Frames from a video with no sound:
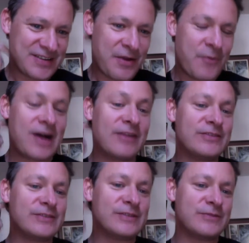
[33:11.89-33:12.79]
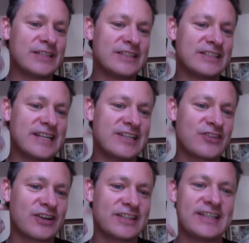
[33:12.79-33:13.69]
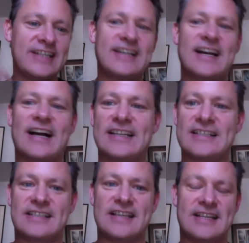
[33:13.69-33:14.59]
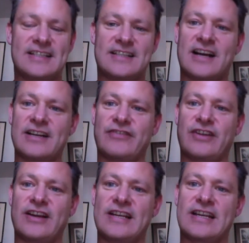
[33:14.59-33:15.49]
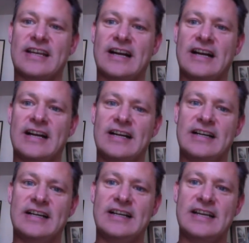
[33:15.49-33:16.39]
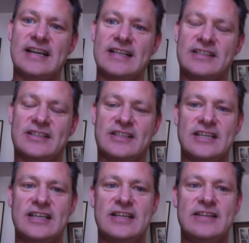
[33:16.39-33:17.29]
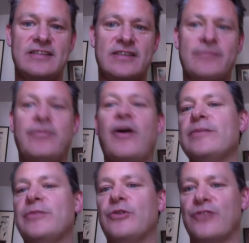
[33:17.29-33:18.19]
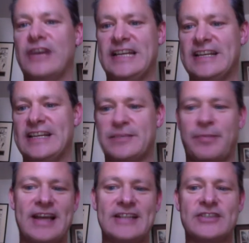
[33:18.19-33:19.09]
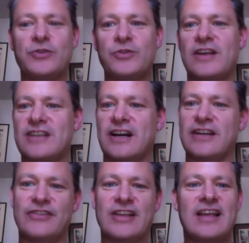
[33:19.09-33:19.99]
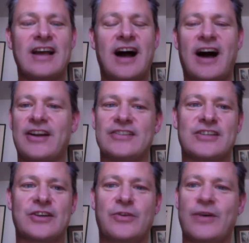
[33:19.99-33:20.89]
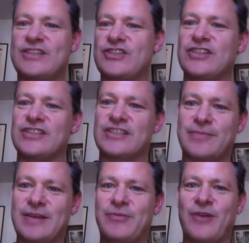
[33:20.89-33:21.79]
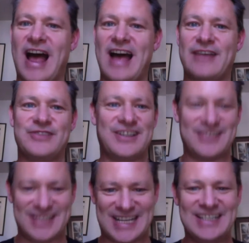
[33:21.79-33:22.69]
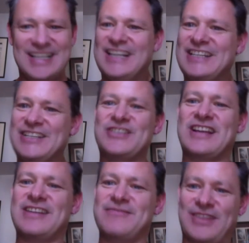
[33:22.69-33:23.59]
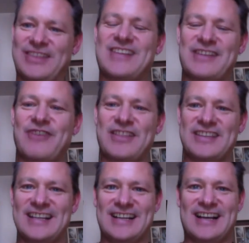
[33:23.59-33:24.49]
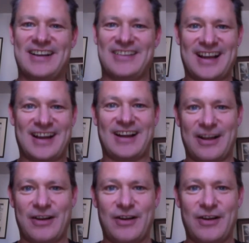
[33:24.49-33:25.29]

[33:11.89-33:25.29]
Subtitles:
Well, Deconstructing the Incal is kind of like, it's the Bible, really. It explains all those kind of unanswered questions that people have. Usually when they've read the Incal, they kind of go,